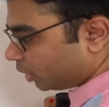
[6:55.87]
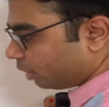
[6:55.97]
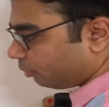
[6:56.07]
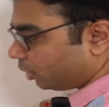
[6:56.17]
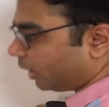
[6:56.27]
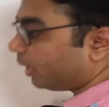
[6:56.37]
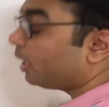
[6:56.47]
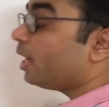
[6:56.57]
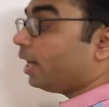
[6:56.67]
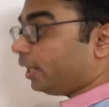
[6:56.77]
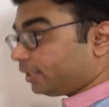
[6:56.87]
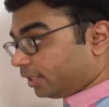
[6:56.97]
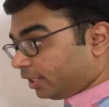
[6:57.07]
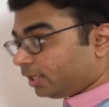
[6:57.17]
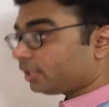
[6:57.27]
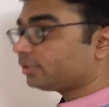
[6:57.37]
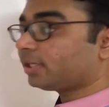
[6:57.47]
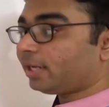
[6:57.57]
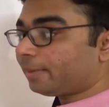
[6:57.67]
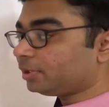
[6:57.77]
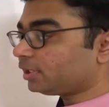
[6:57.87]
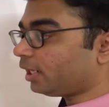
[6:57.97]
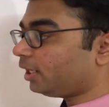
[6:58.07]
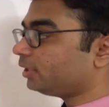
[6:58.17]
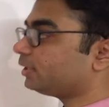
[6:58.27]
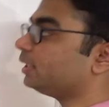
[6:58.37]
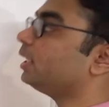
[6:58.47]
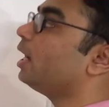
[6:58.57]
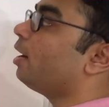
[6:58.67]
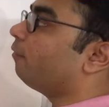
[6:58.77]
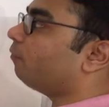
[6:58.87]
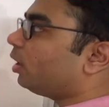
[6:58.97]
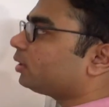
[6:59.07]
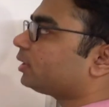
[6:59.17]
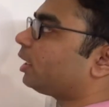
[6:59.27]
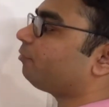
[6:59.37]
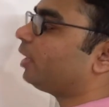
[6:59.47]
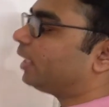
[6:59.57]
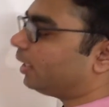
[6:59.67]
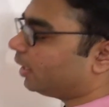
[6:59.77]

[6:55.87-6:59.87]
alveoli. It creates the collapsing tendency. What the surfactant